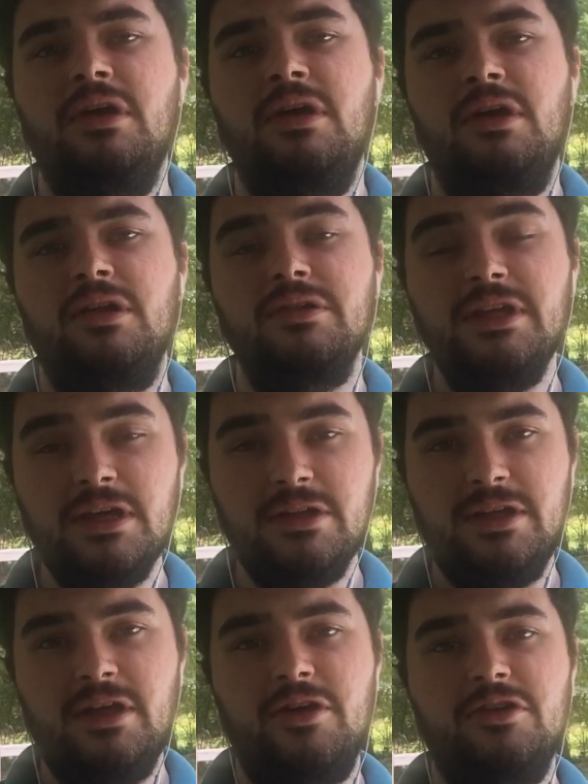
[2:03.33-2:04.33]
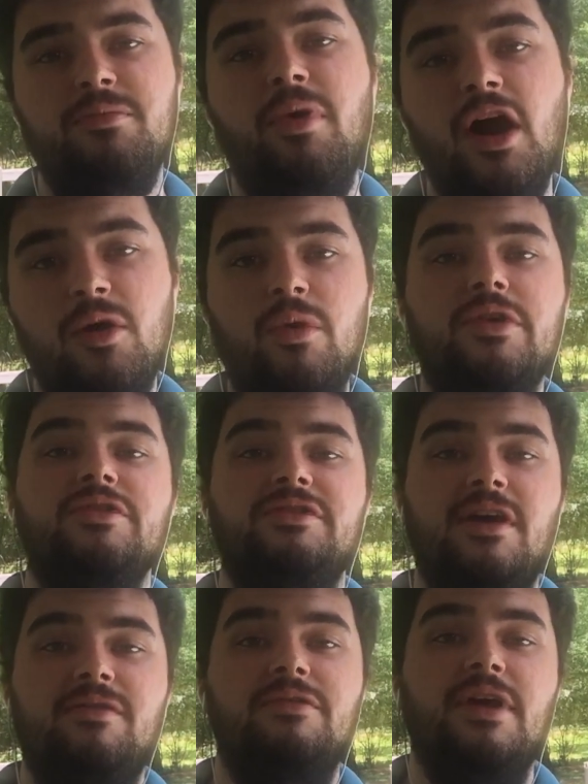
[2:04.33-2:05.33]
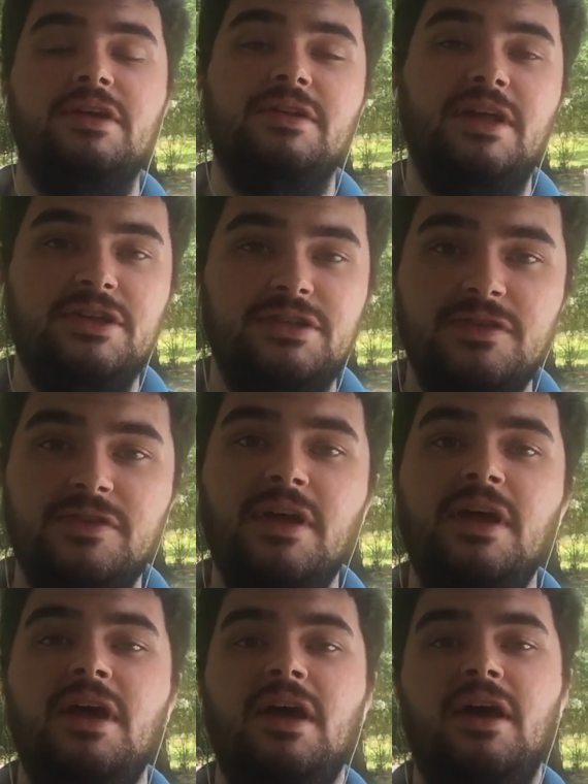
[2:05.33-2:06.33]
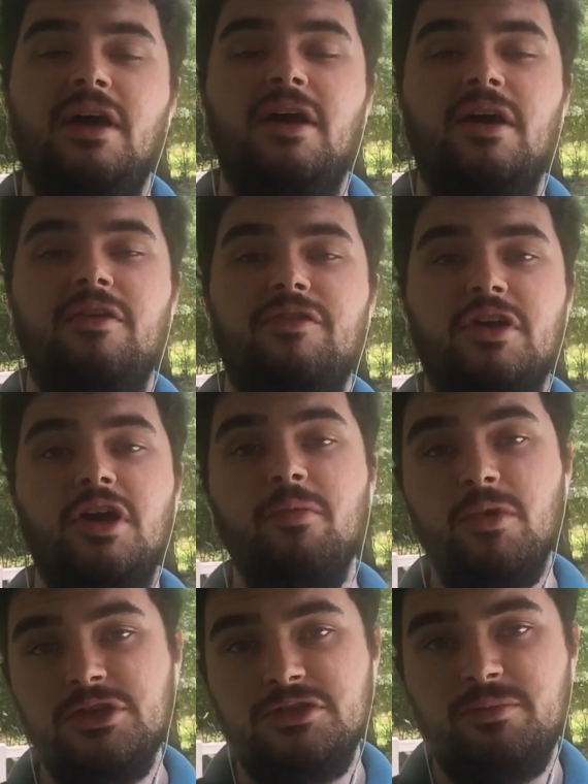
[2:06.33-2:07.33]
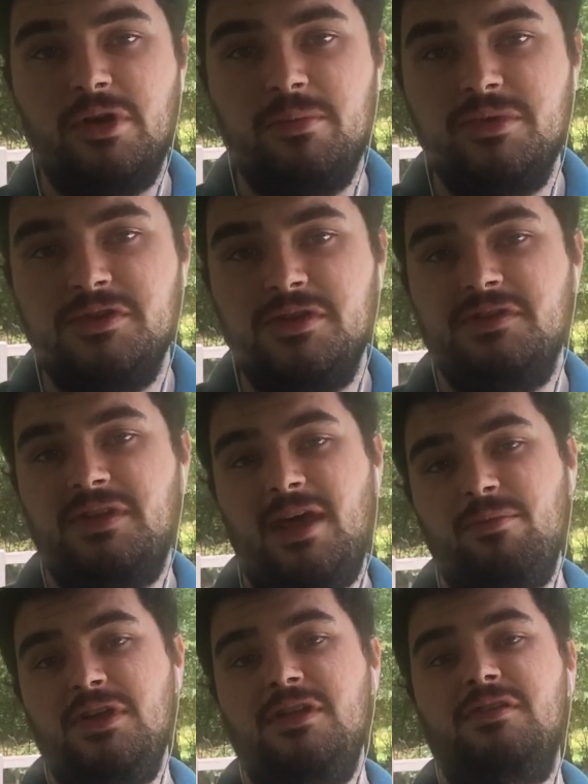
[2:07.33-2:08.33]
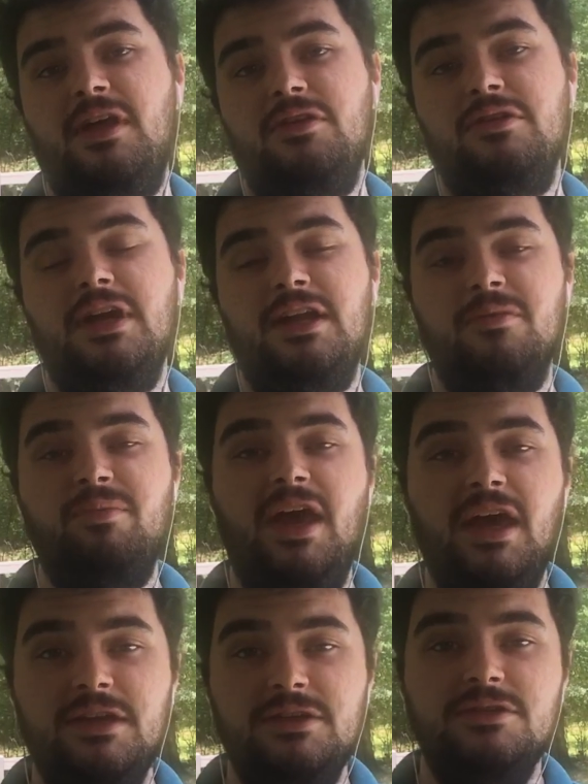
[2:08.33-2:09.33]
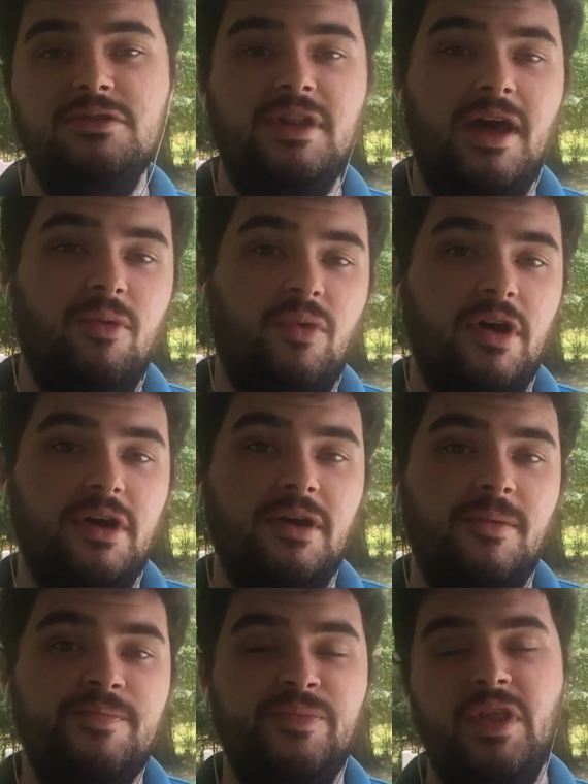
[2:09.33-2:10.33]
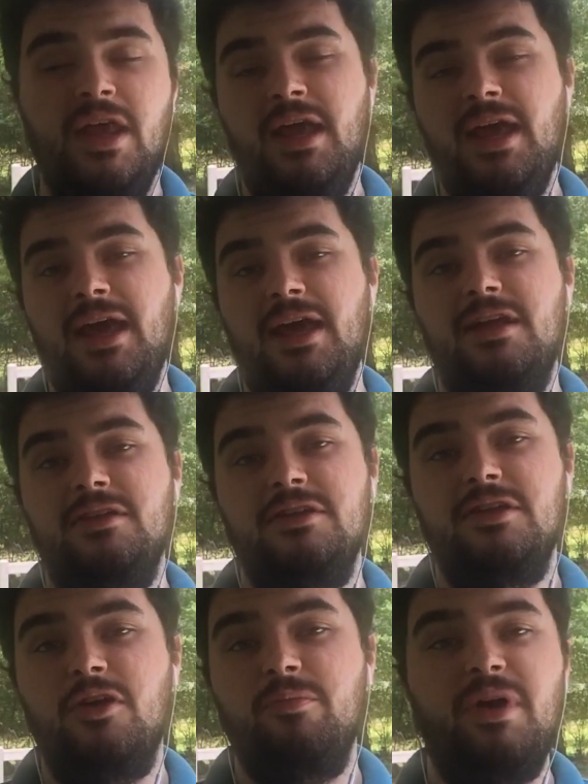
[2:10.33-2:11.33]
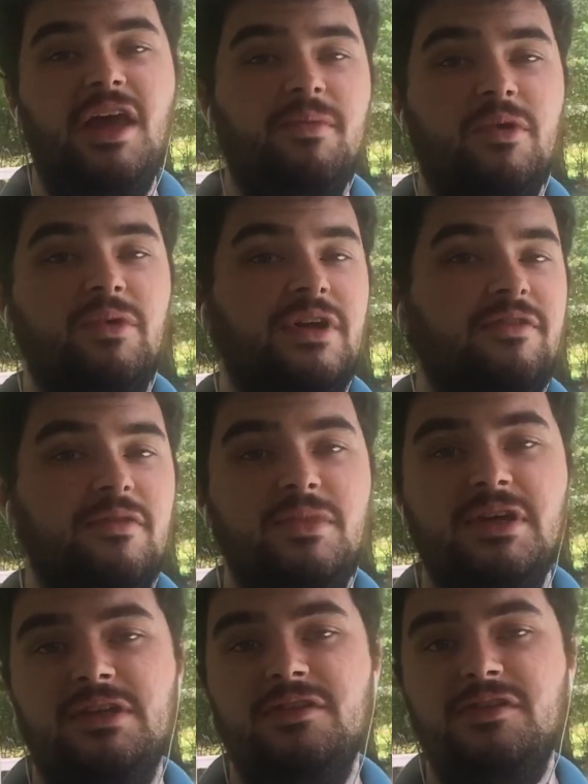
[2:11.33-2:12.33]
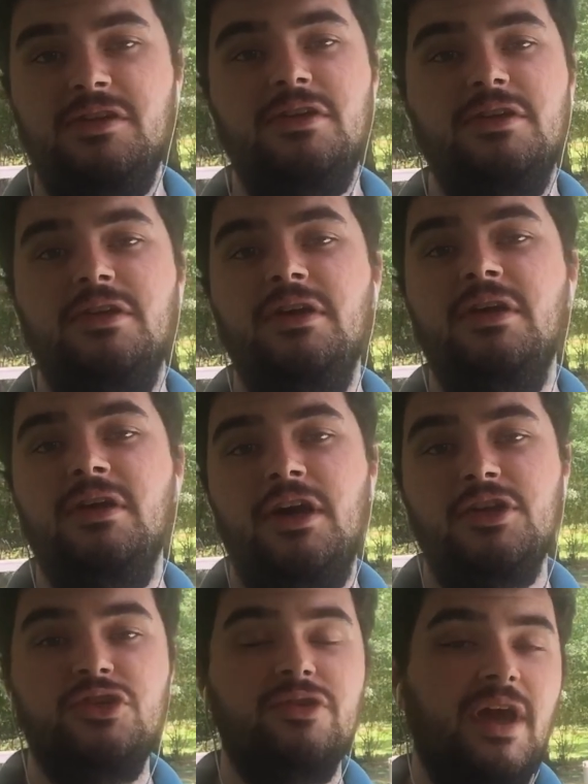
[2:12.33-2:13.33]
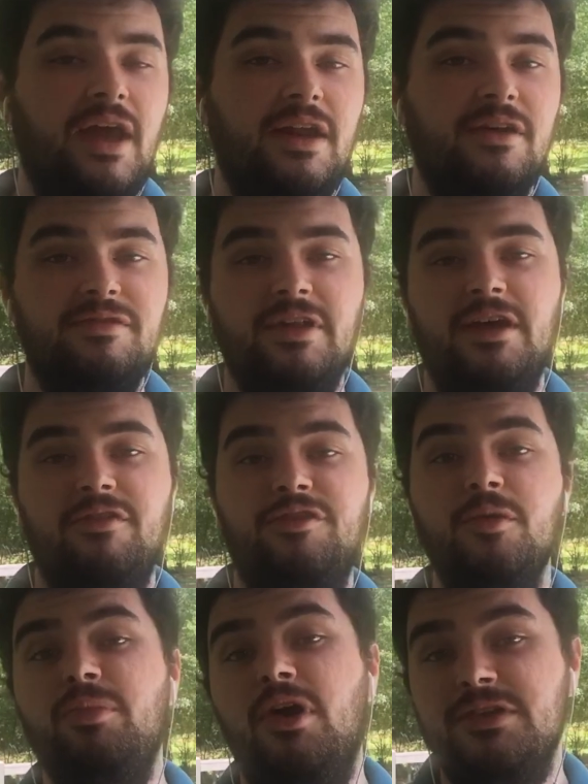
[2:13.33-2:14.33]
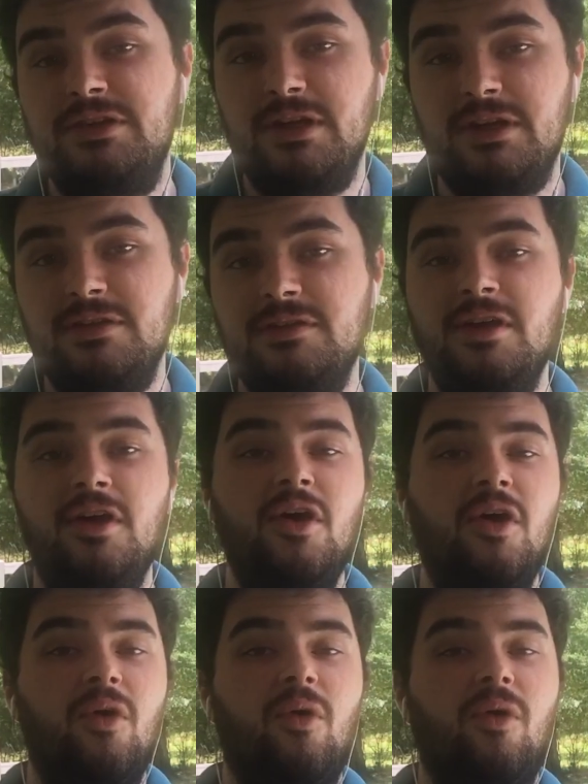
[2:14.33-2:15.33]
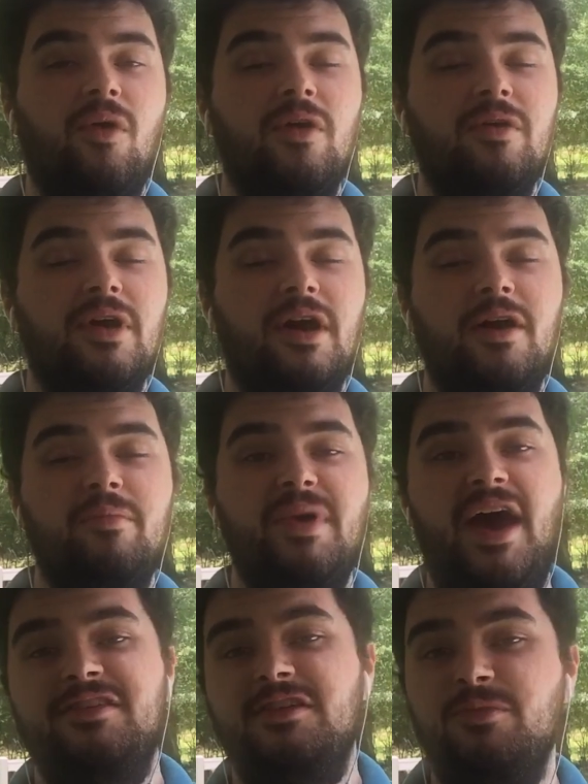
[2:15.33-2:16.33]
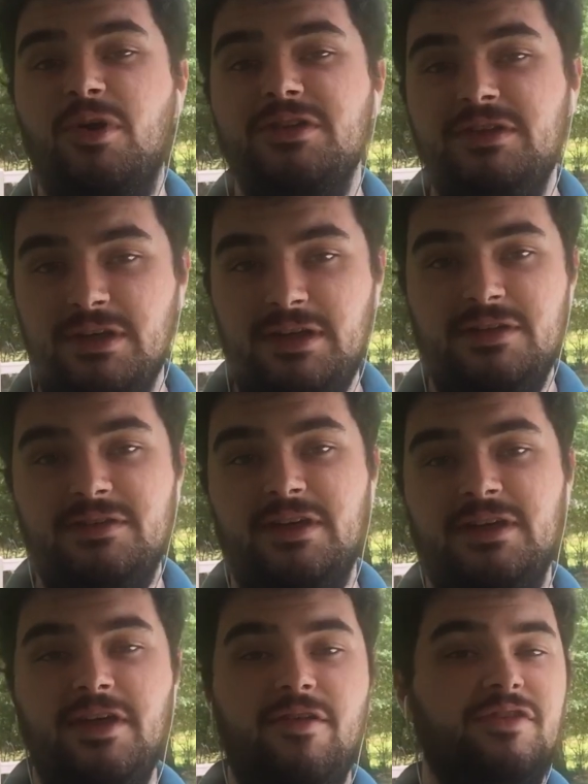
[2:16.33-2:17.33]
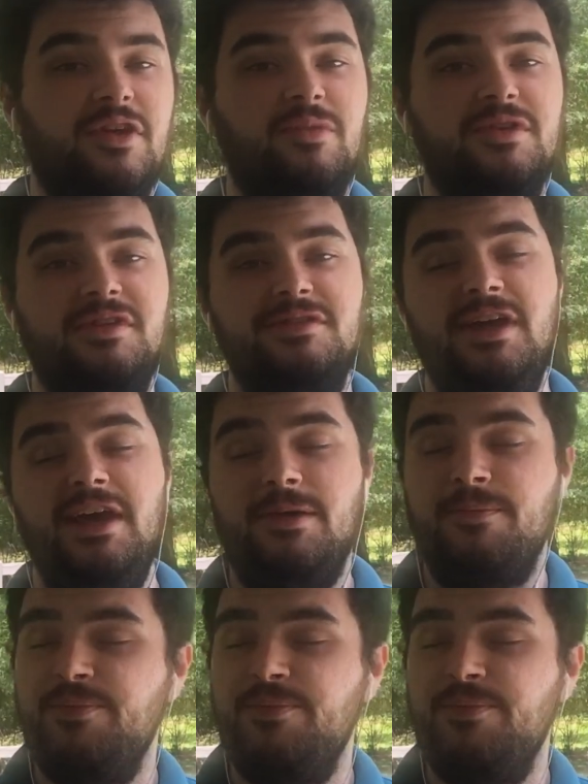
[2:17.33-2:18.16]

legally under Part 107 regulations for commercial purposes, that means that you're getting paid to do that work. And you know, payment would even be considered a trade of like football tickets or basketball tickets. Like if someone says, hey,